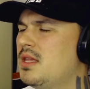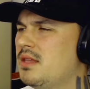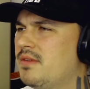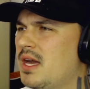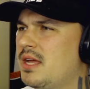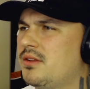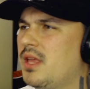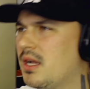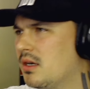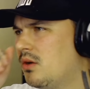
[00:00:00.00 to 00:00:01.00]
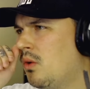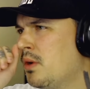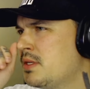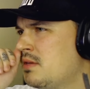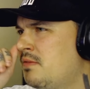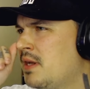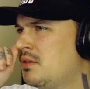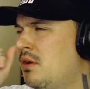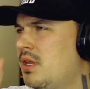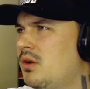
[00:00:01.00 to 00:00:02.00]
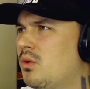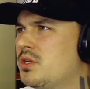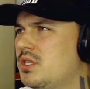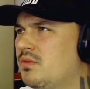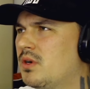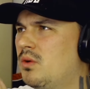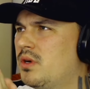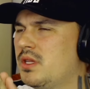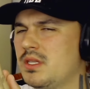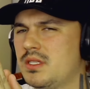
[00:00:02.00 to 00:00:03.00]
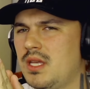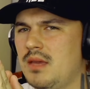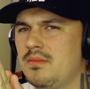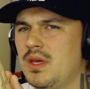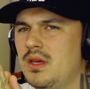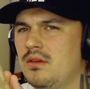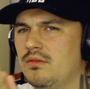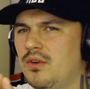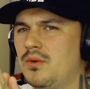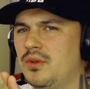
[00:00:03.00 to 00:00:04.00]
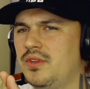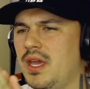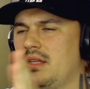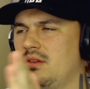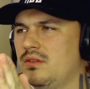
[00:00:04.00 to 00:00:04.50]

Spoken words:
they've got either like a chorus effect on it, or she recorded the same vocal take two